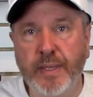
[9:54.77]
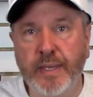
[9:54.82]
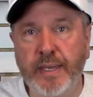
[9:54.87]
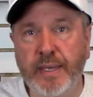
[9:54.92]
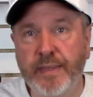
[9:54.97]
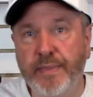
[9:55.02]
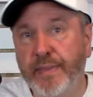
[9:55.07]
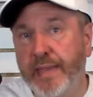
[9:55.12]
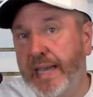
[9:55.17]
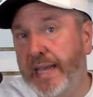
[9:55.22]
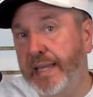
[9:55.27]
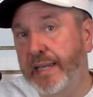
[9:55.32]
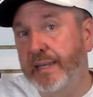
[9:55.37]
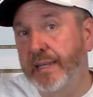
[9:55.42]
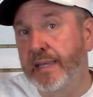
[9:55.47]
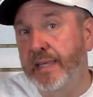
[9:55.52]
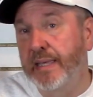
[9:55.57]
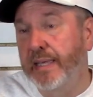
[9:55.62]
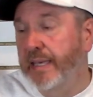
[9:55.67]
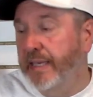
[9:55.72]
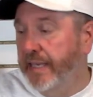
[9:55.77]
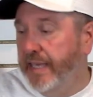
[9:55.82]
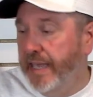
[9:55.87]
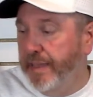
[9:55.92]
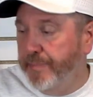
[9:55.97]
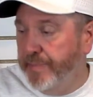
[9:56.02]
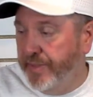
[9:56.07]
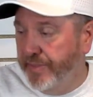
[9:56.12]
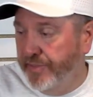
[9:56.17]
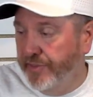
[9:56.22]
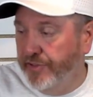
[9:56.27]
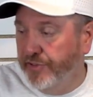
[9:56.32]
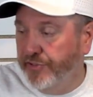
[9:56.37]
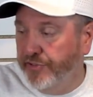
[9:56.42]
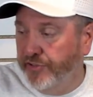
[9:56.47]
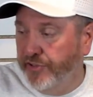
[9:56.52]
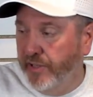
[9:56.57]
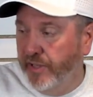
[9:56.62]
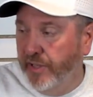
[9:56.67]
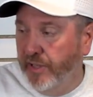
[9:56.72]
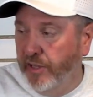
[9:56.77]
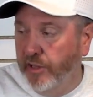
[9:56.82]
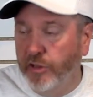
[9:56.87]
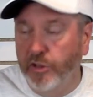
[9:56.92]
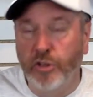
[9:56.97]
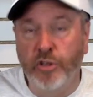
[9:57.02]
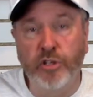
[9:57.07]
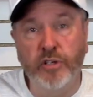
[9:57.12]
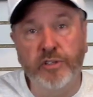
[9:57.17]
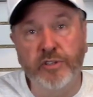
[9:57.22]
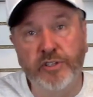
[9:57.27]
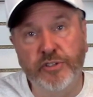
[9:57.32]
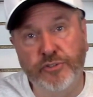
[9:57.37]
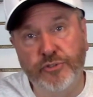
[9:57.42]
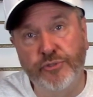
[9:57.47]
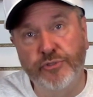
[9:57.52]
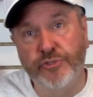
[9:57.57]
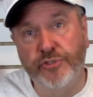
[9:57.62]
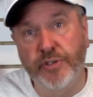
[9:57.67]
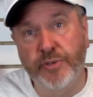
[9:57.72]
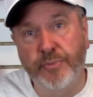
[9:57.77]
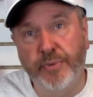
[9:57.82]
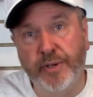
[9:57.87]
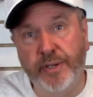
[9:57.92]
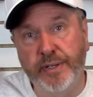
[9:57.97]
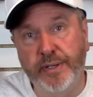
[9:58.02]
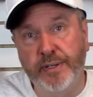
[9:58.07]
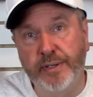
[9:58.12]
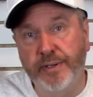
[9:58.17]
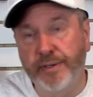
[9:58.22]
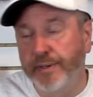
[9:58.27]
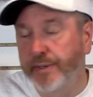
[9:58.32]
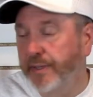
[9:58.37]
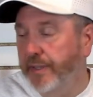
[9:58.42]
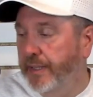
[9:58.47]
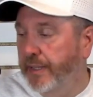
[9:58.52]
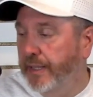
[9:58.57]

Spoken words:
And that gave me this look that you see right here.